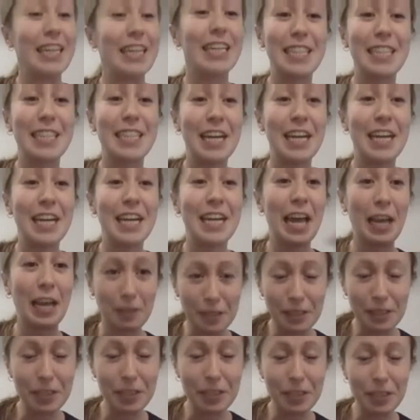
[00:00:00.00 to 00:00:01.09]
It is
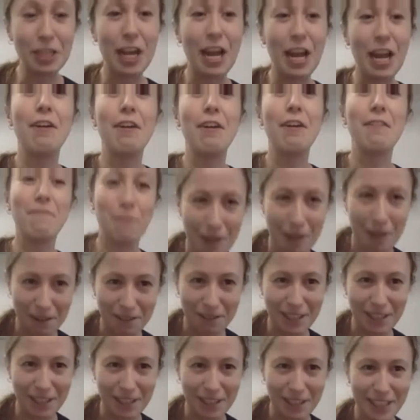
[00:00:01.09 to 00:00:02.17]
a cliche
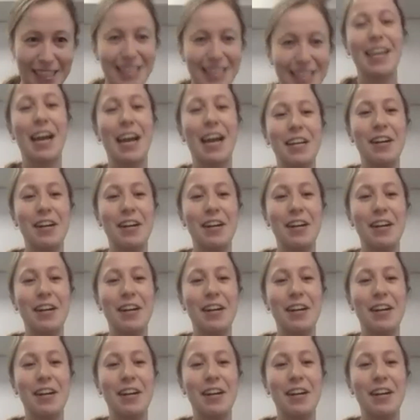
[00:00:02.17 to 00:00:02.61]
for a reason.